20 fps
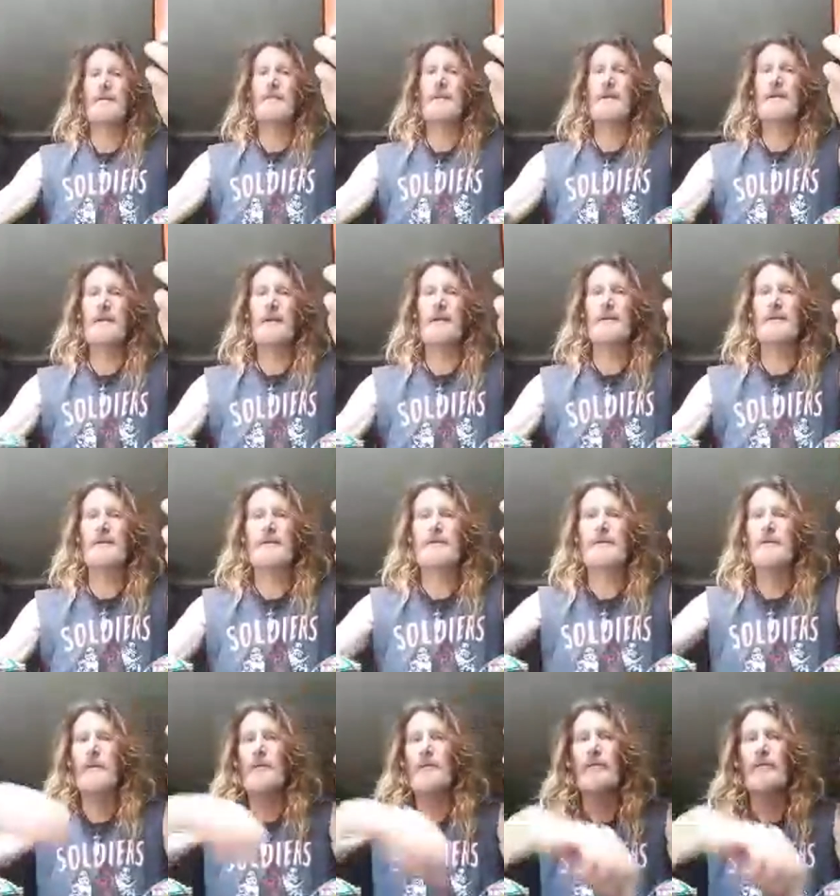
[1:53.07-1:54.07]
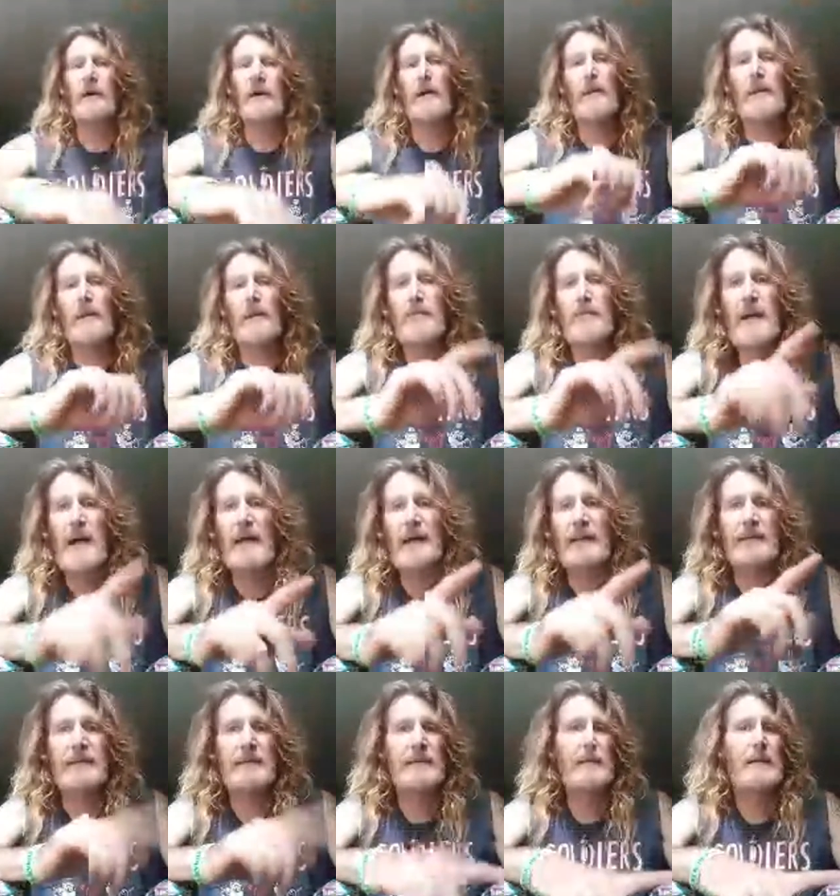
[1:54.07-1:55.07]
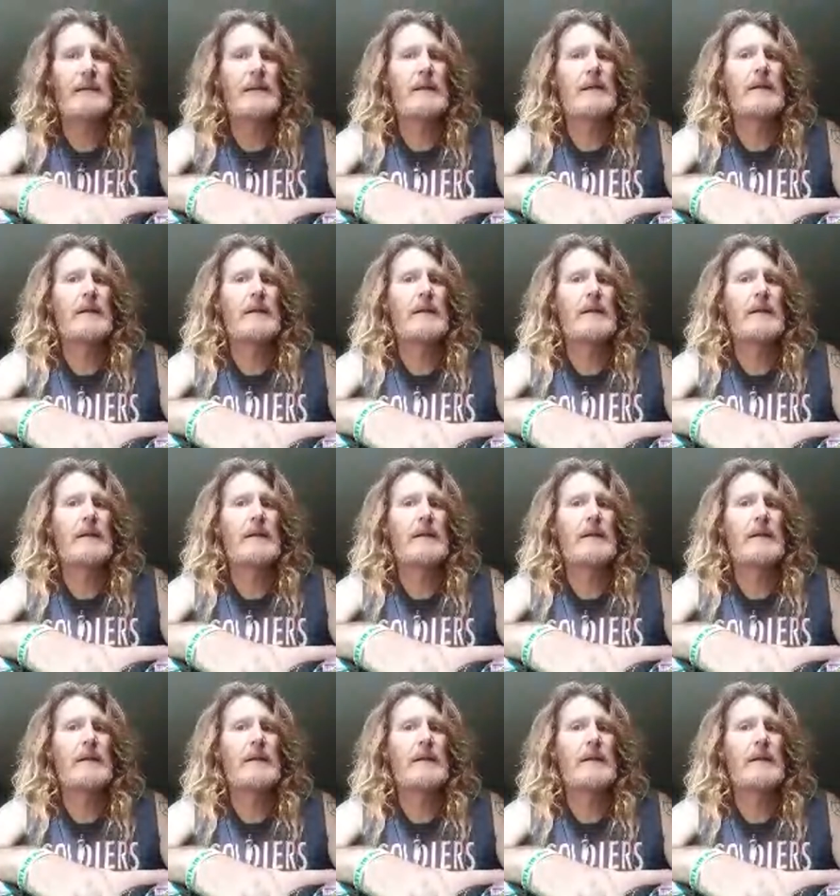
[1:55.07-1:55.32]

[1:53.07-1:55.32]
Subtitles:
because it's so far the best